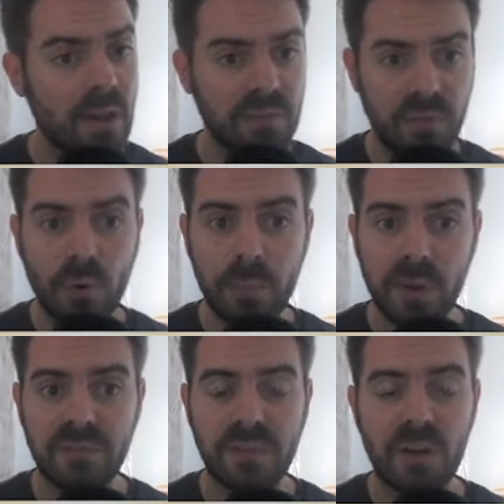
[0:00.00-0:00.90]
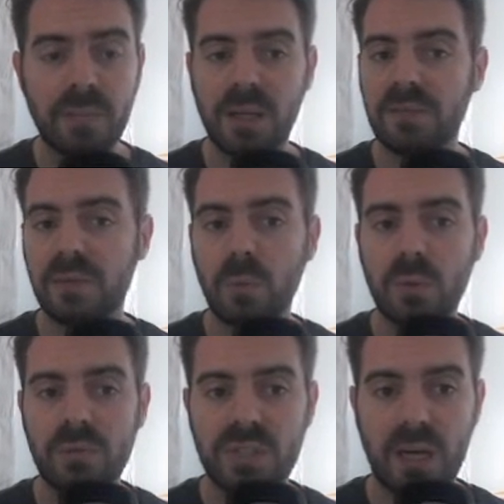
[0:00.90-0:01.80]
4.5 million for a
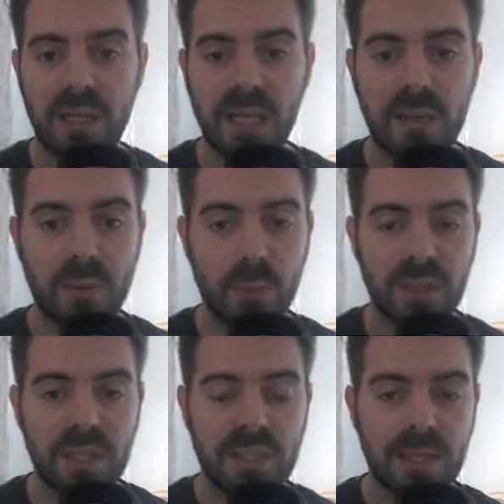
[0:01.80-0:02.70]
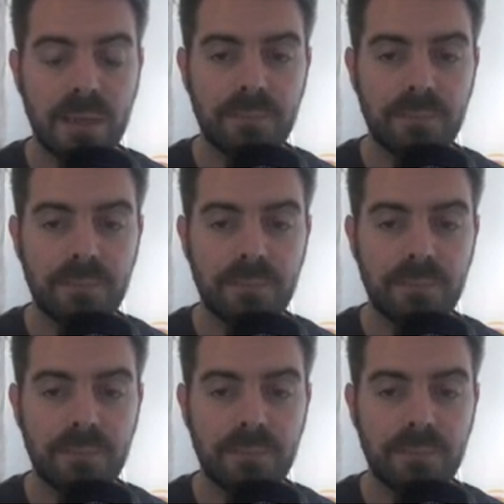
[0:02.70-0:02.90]
Wolves starting keeper with this